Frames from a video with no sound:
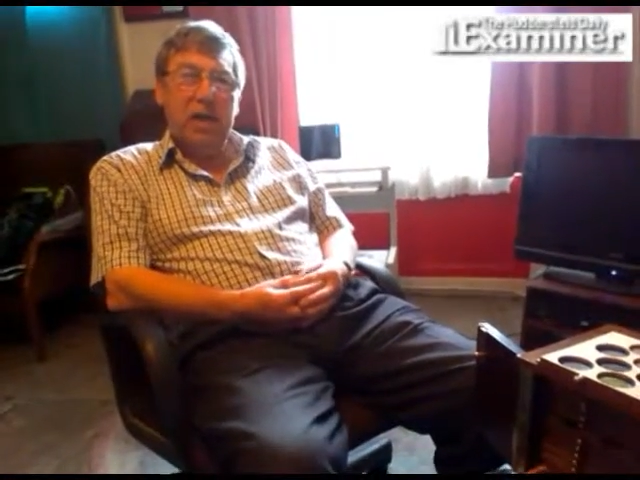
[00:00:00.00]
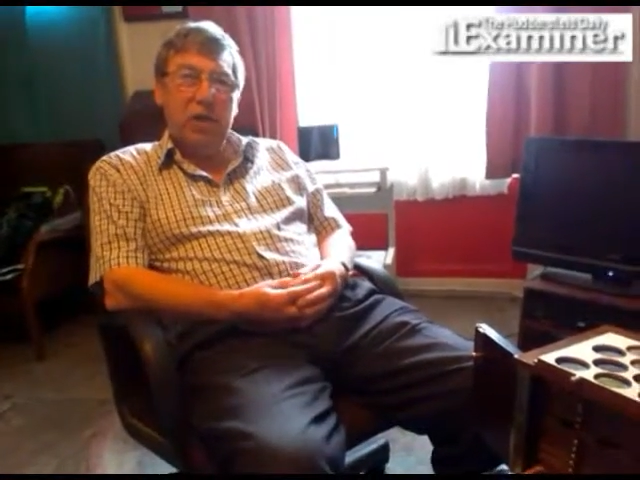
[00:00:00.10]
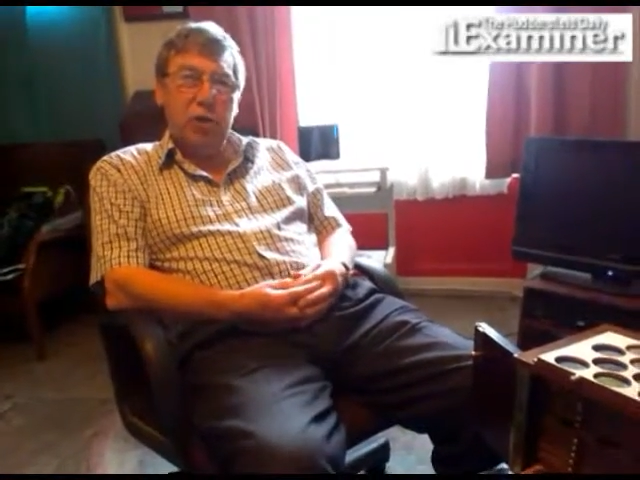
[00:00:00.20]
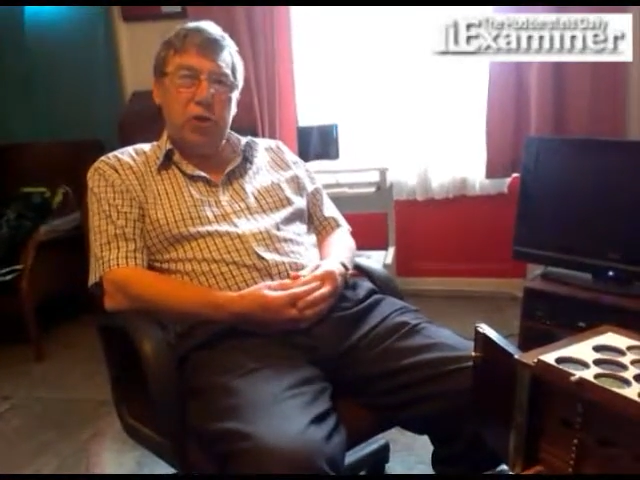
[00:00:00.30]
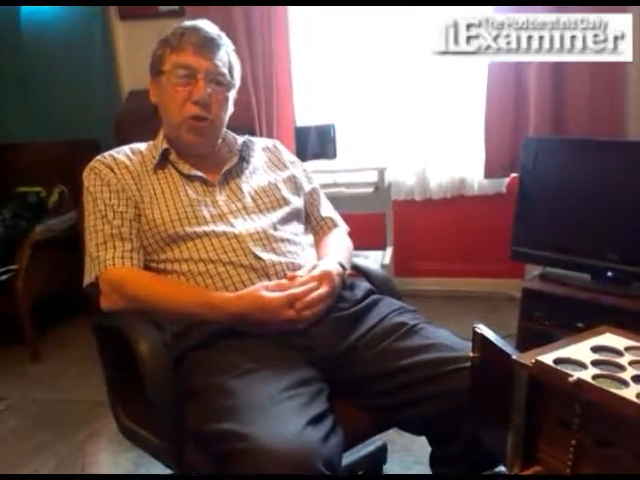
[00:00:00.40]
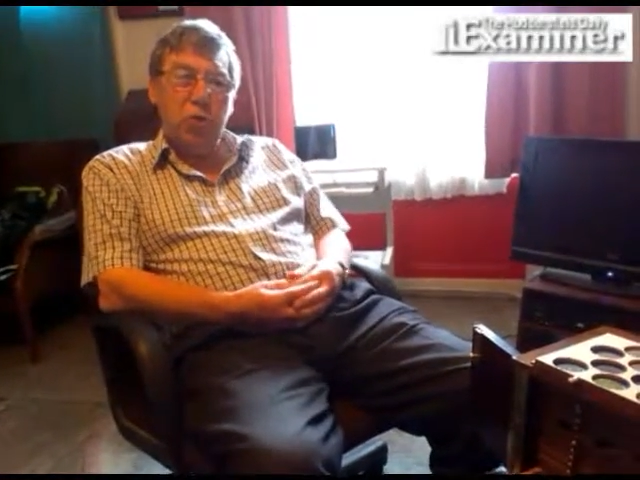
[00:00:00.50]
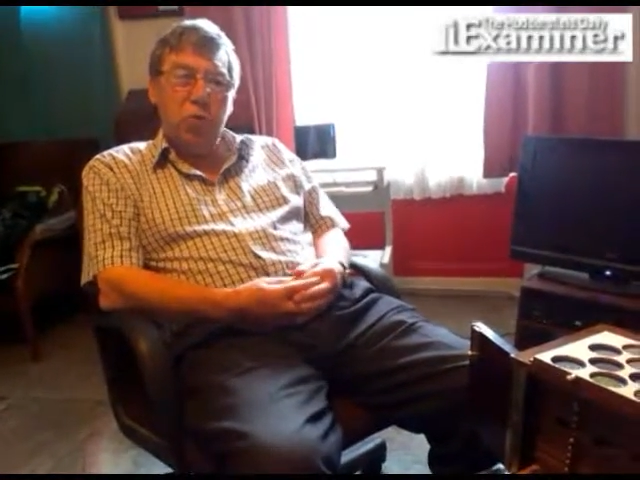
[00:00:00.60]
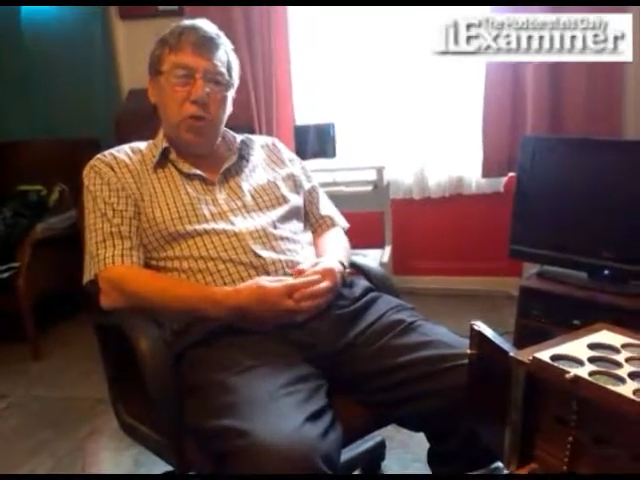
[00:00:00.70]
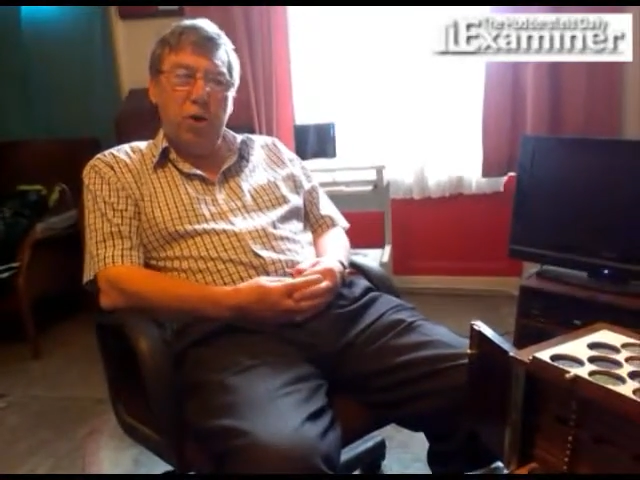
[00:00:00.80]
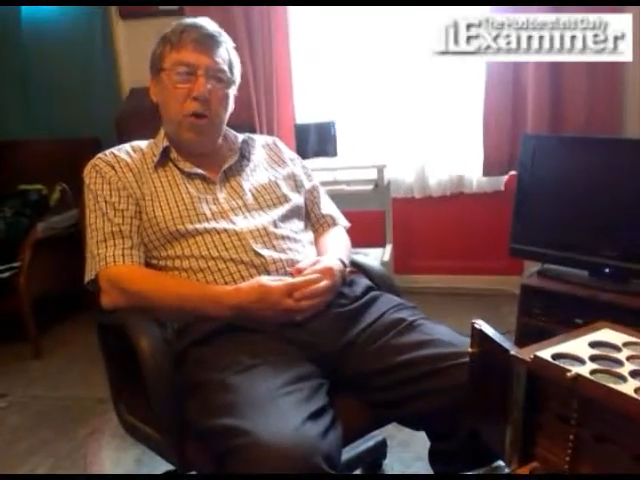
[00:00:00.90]
it's
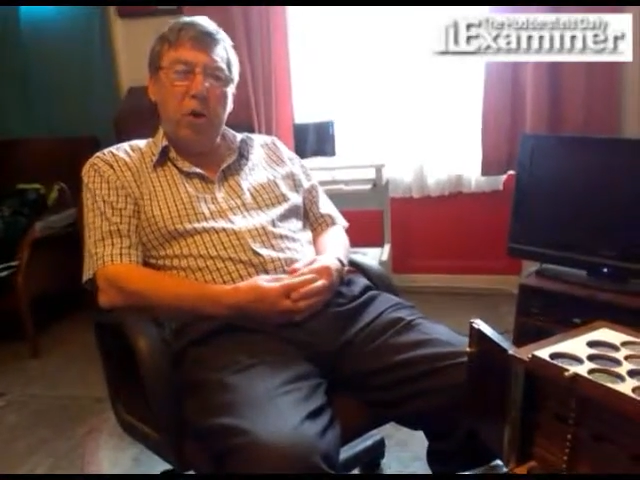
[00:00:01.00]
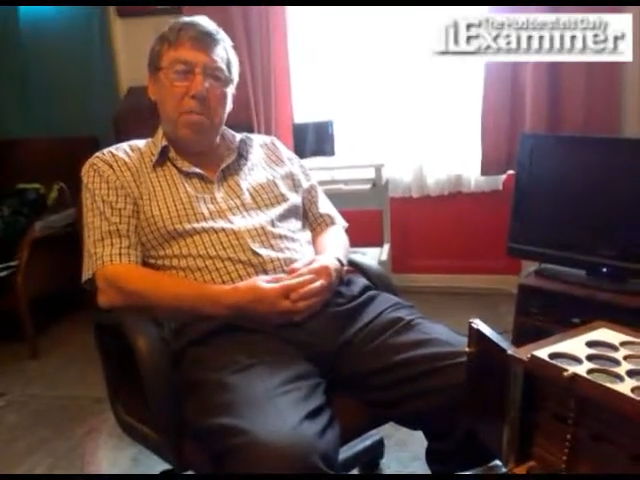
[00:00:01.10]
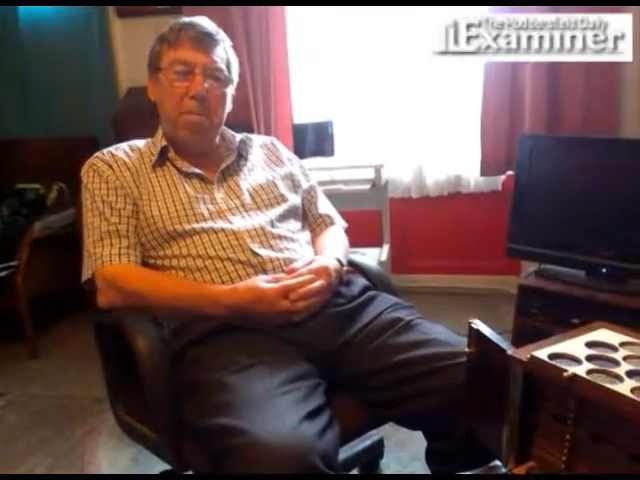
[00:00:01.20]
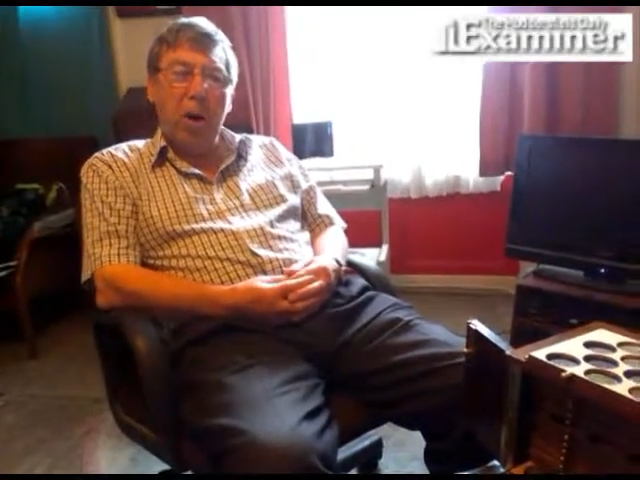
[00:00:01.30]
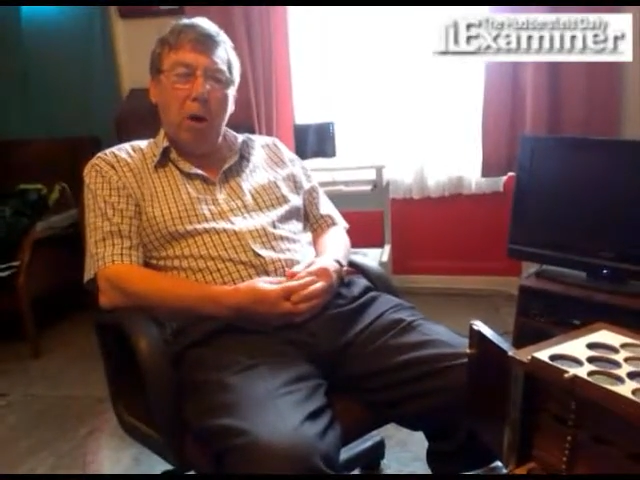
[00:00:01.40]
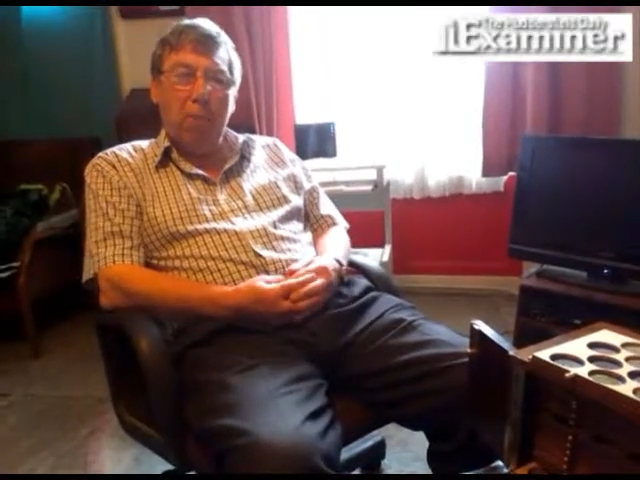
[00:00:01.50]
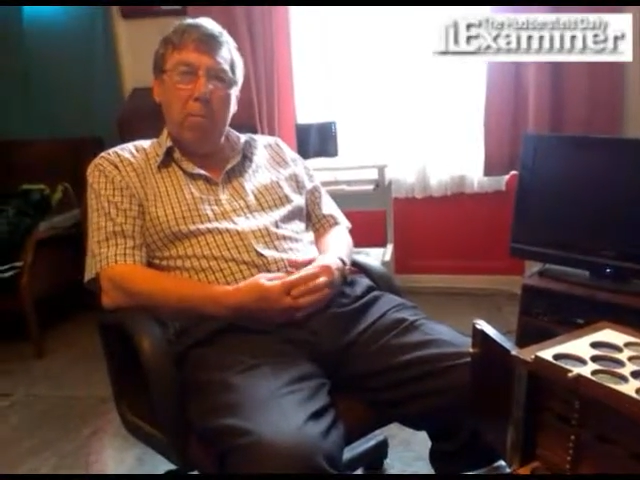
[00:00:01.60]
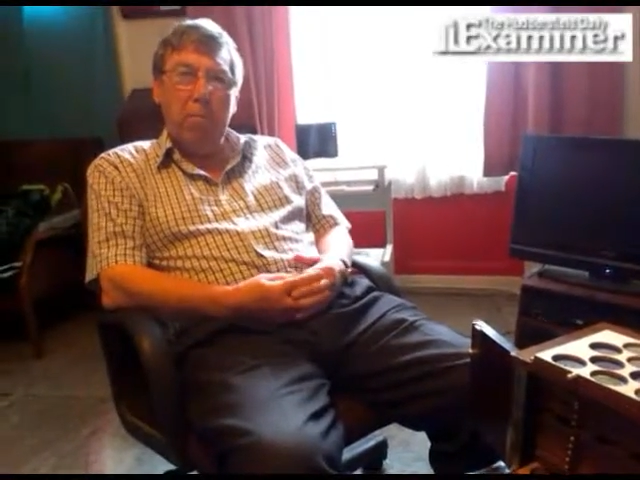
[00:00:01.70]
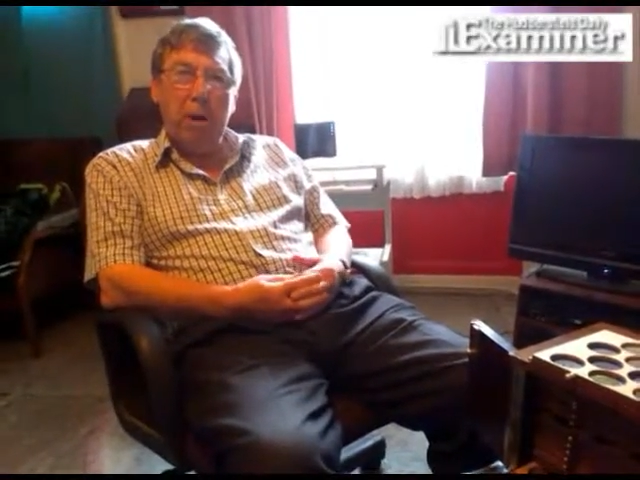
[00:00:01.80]
through knowing Bob